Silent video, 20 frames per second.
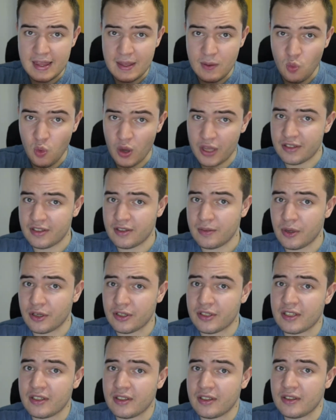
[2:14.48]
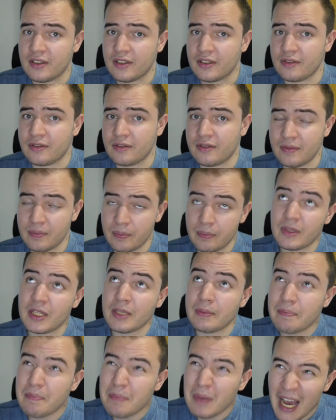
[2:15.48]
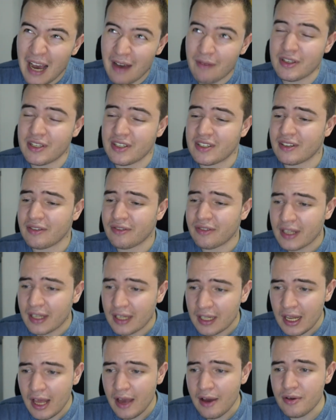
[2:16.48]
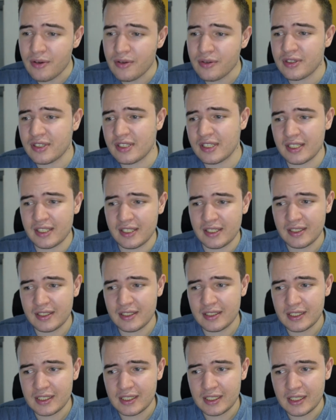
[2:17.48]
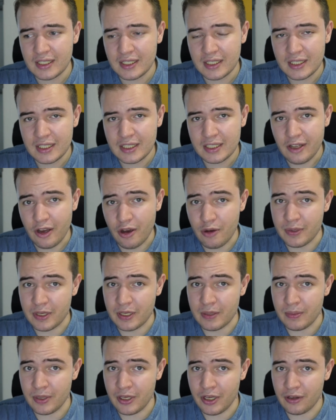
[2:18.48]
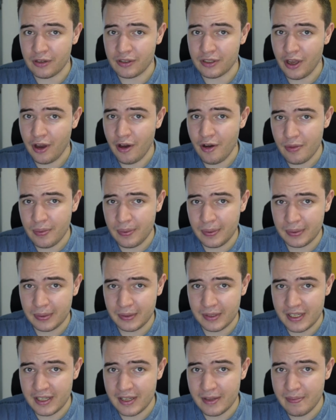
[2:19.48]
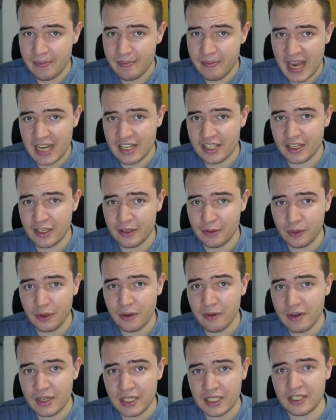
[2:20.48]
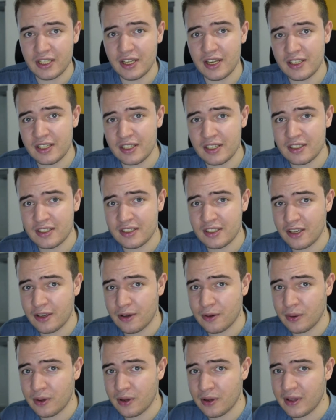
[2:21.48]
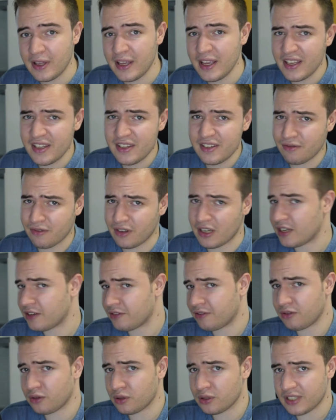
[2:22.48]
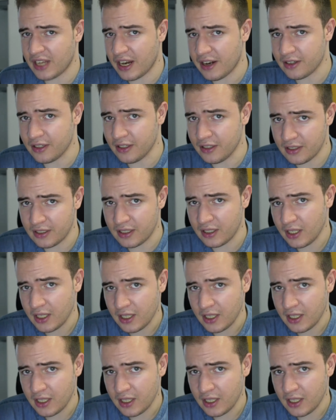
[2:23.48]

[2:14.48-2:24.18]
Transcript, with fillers: Once the books are, the covers have closed, hoping beyond hope that the magic will return in a sequel is really a fool's errand,